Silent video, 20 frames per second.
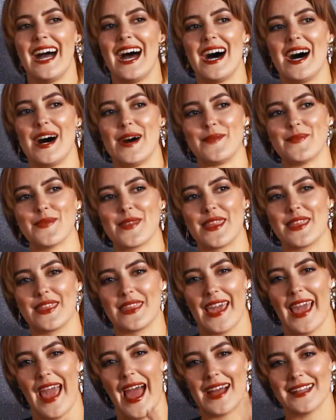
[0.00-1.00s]
Um,
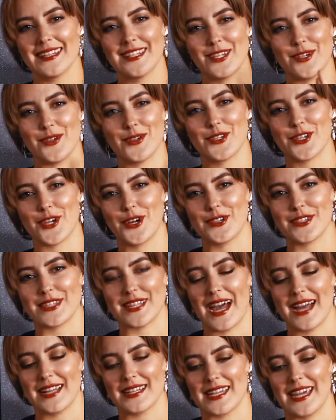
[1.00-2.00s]
they had two shows
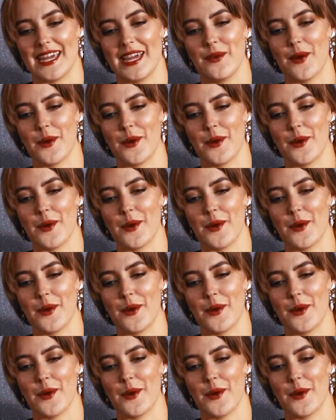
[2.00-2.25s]
that day.